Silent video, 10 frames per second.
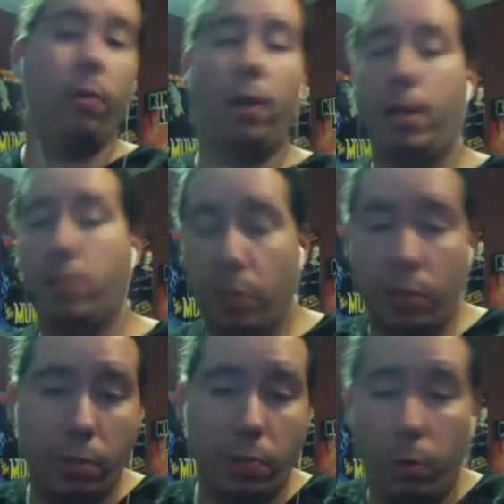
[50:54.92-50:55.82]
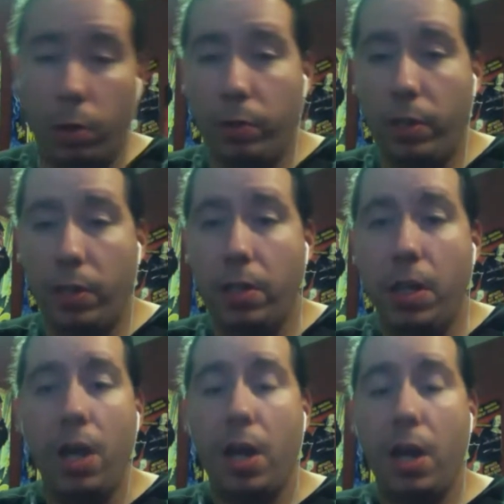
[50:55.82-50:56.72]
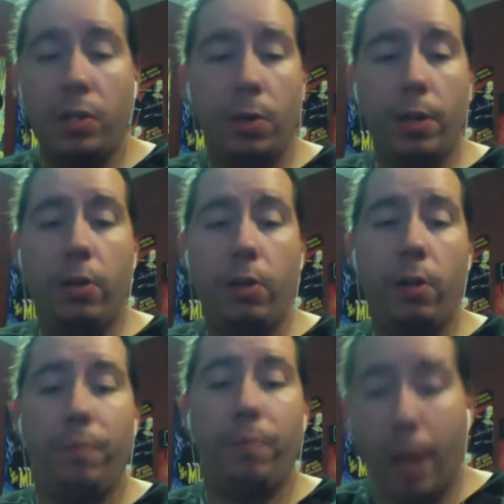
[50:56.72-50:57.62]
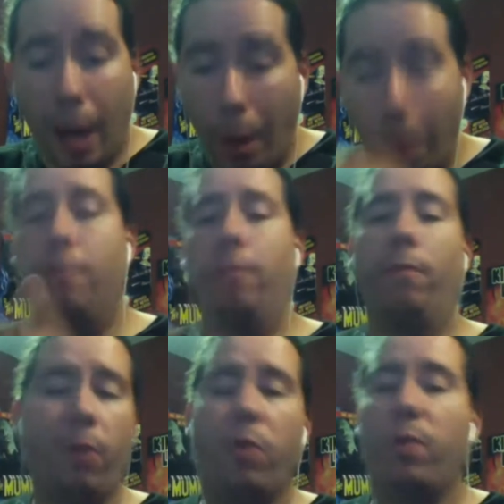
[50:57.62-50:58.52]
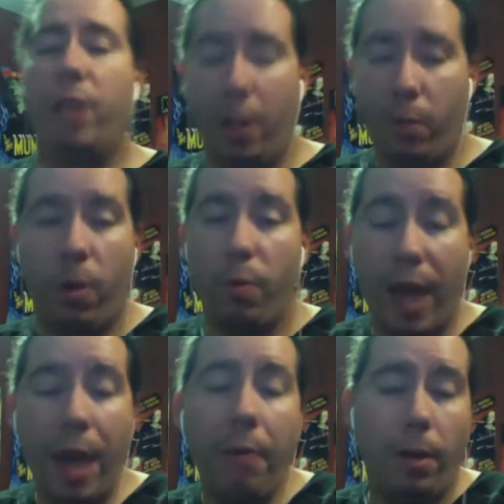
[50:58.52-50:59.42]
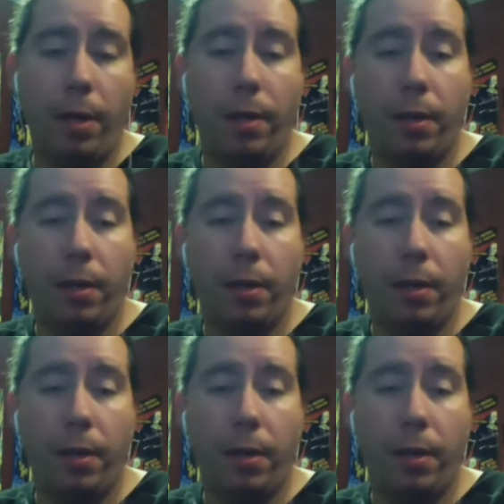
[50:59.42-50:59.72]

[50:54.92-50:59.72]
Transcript: licenses and royalties, and so it could help further down the road that way.